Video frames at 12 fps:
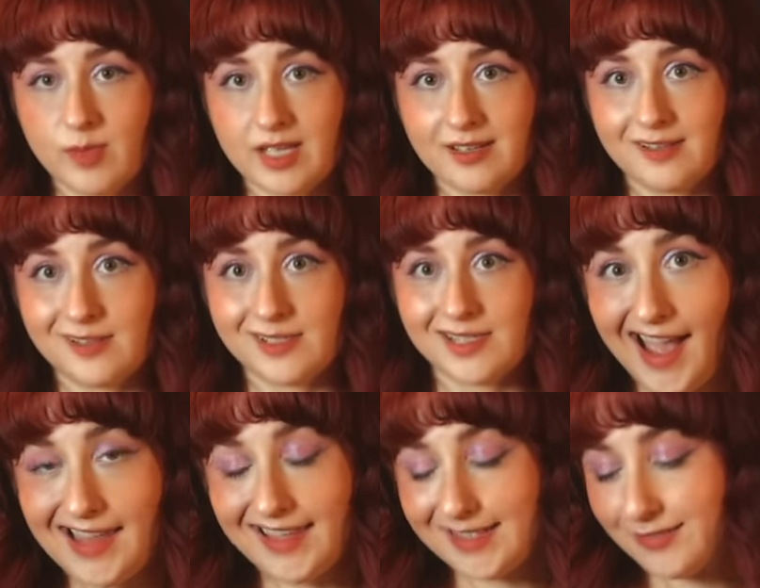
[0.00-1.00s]
because
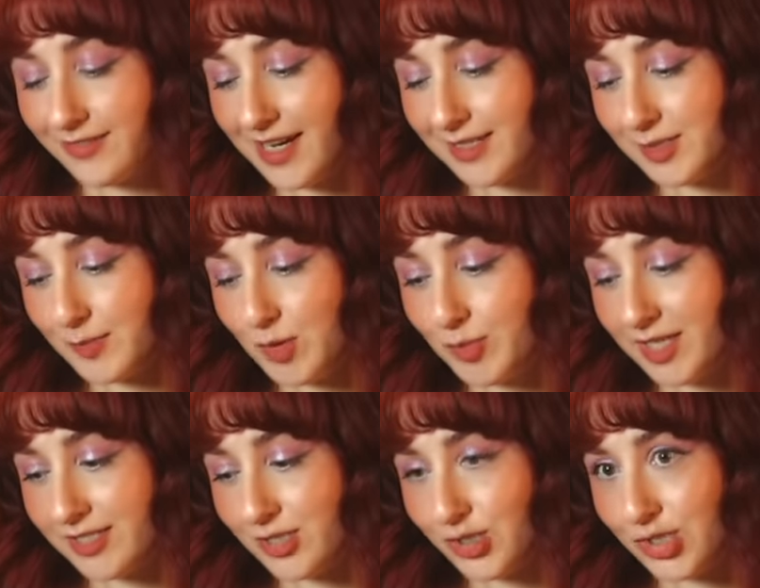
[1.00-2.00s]
I like to find some new
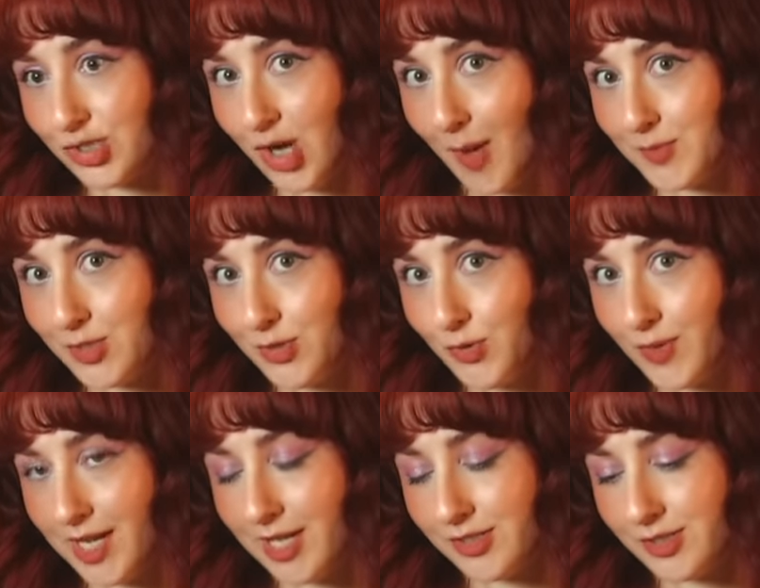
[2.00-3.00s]
places to shop
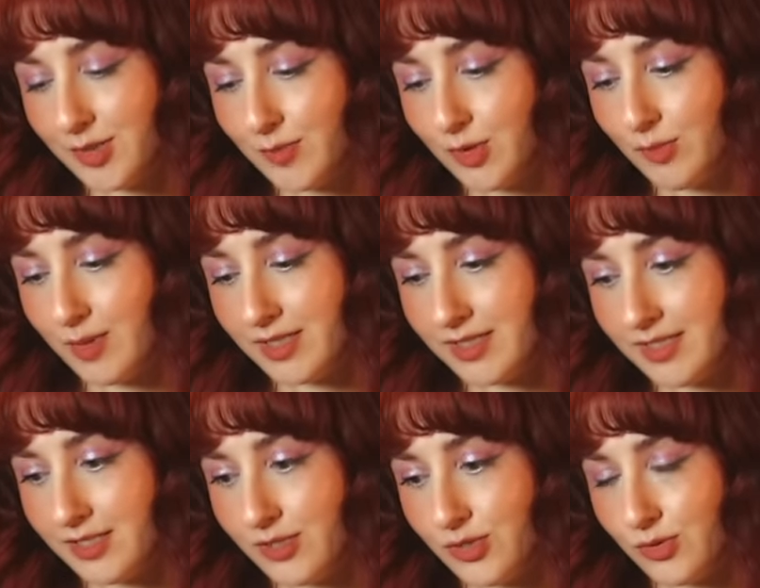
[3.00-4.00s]
too and some new
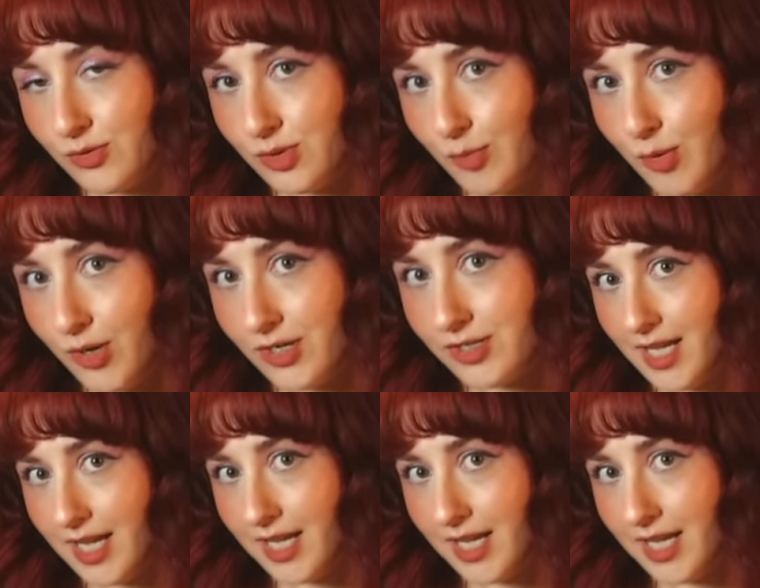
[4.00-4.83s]
businesses to support.